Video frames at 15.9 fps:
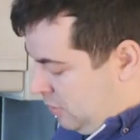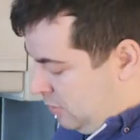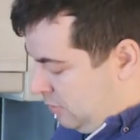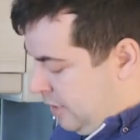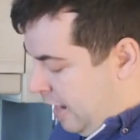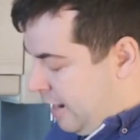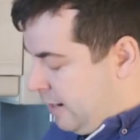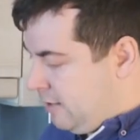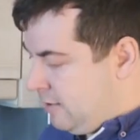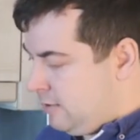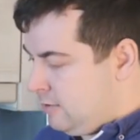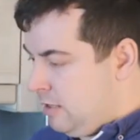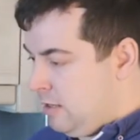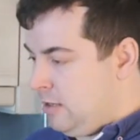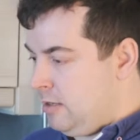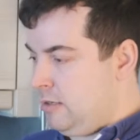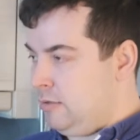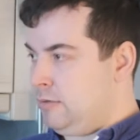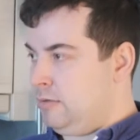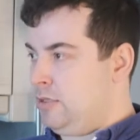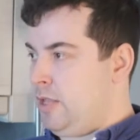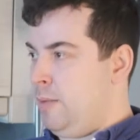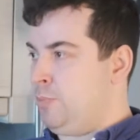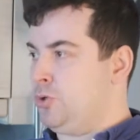take the
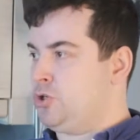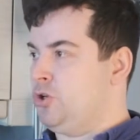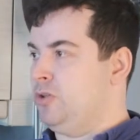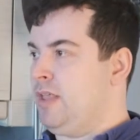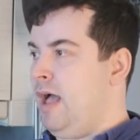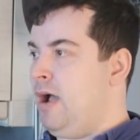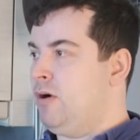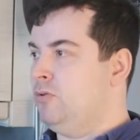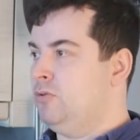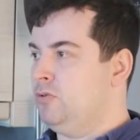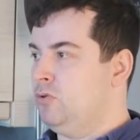temperature down